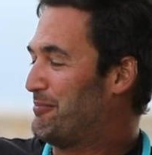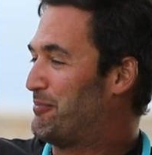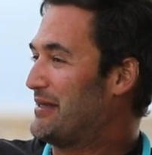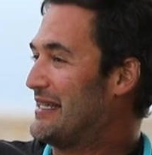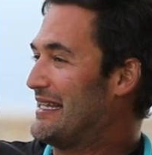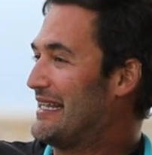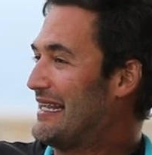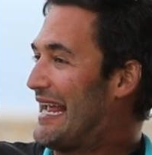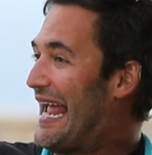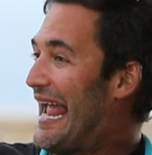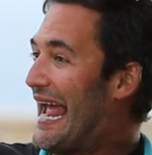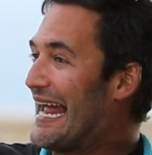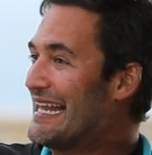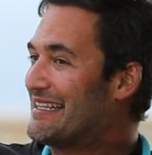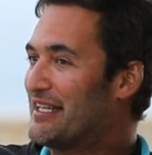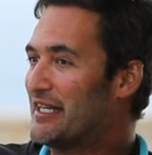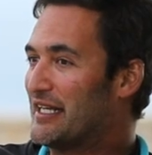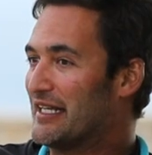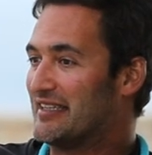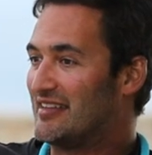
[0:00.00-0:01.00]
to be
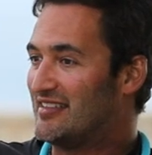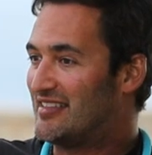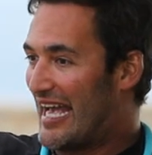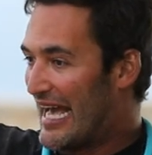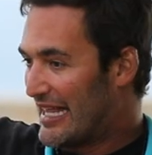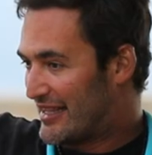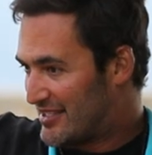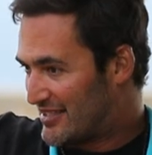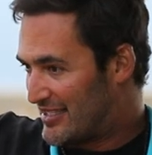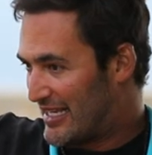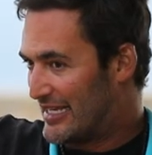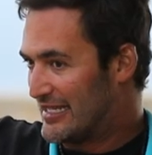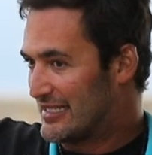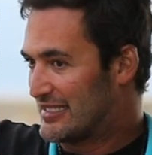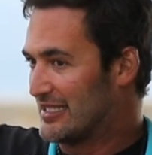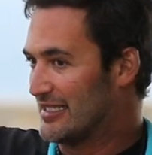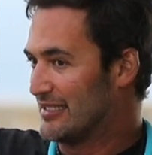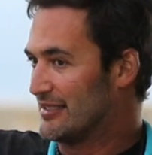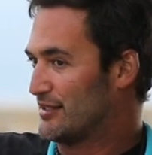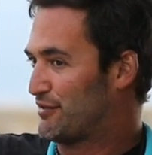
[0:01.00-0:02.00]
handed a death
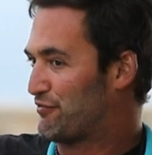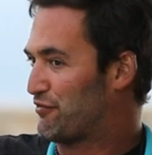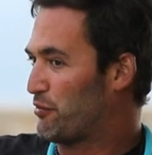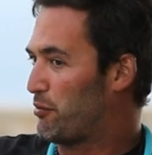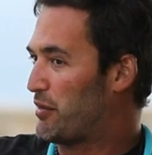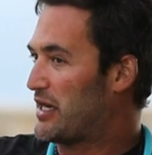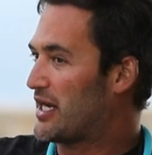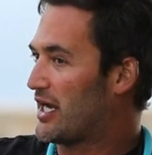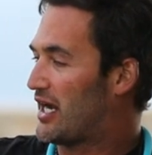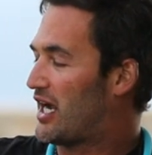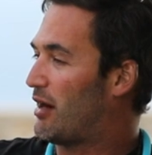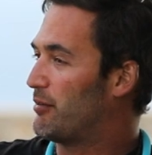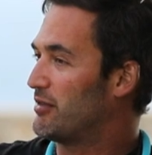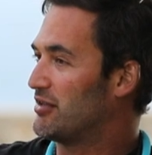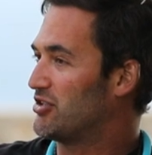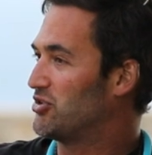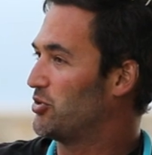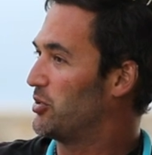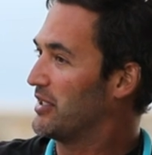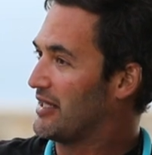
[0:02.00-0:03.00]
sentence for me to come
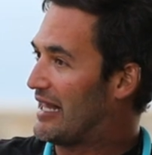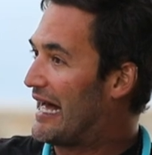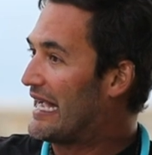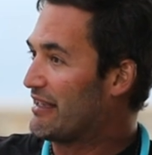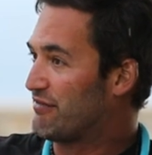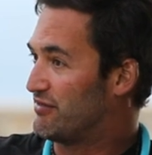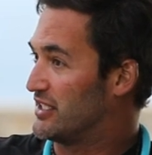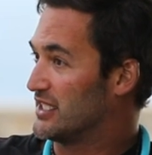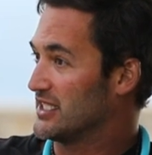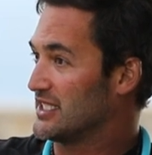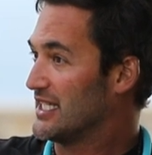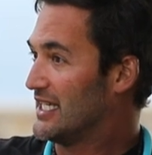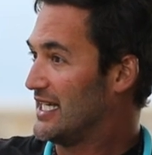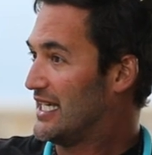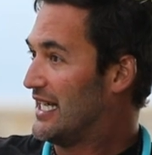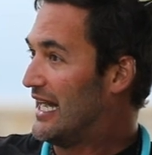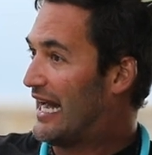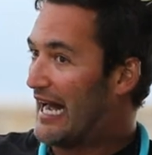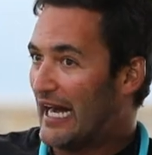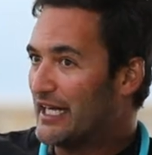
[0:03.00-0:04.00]
into aliveness.
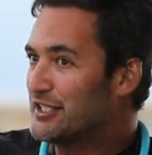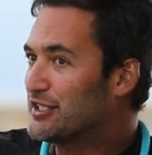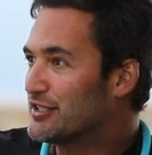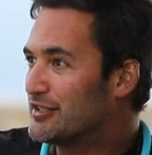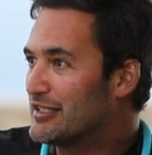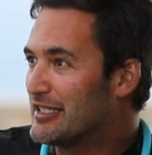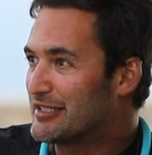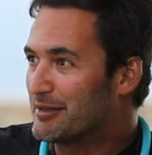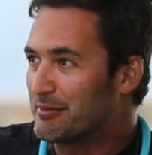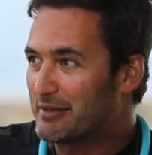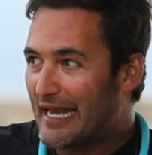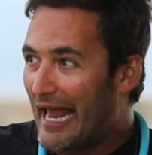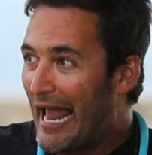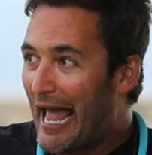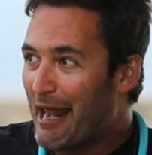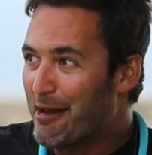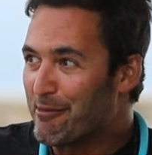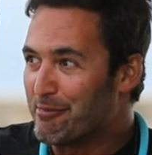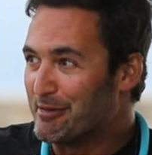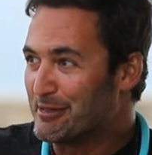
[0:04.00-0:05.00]
I, I just know. need some I,
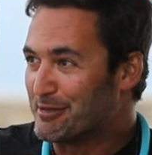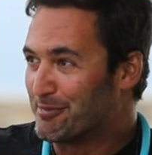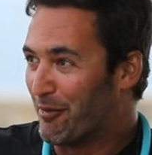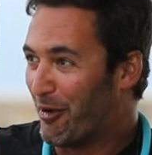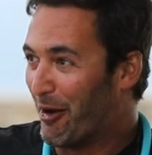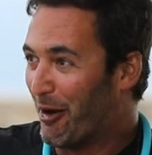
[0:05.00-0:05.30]
cannabis,